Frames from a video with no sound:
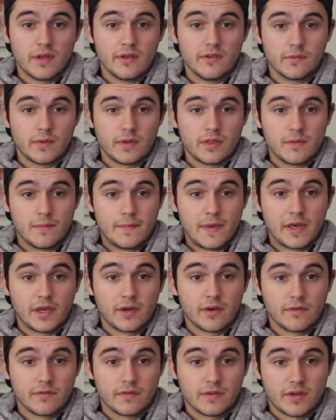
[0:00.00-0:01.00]
is when the
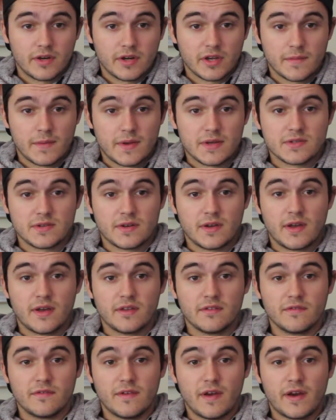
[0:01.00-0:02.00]
maker of the documentary
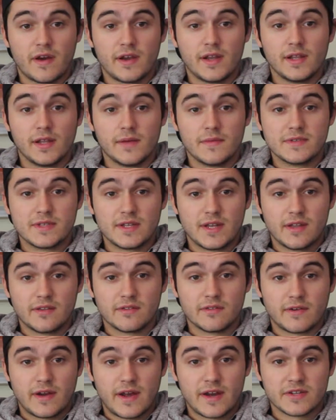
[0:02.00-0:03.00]
has very limited
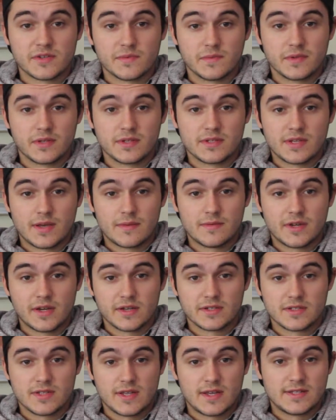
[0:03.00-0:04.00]
interaction with the
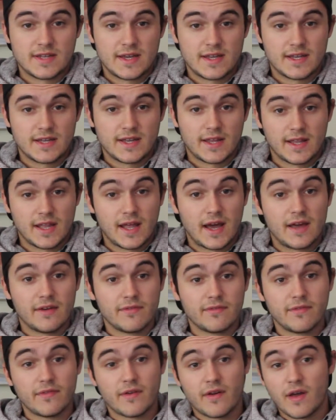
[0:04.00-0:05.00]
subjects in their day-to-day
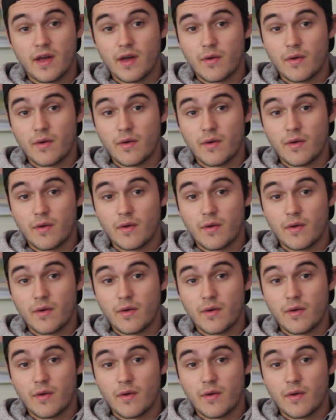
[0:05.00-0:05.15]
life,